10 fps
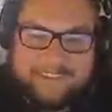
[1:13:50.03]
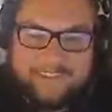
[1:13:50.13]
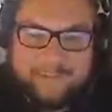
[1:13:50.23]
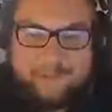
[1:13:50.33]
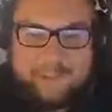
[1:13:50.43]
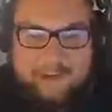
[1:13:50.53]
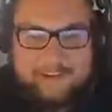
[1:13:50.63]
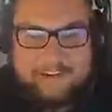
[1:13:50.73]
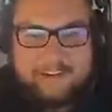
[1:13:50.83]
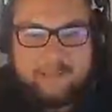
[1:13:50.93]
without
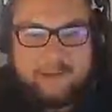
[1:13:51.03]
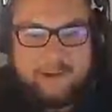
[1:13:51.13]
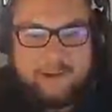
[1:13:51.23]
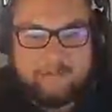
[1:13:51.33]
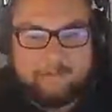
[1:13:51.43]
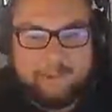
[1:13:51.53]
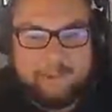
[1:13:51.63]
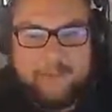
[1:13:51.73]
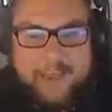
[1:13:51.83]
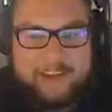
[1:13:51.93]
it coming off really
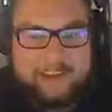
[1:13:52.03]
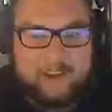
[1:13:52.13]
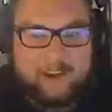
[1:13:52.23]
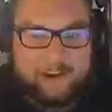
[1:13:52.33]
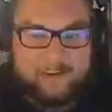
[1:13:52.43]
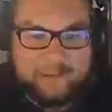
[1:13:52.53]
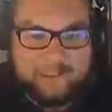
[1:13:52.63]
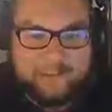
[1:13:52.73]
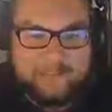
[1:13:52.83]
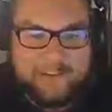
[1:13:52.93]
bad or awkward
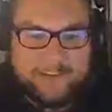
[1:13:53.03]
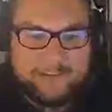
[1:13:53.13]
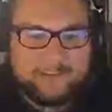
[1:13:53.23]
somehow.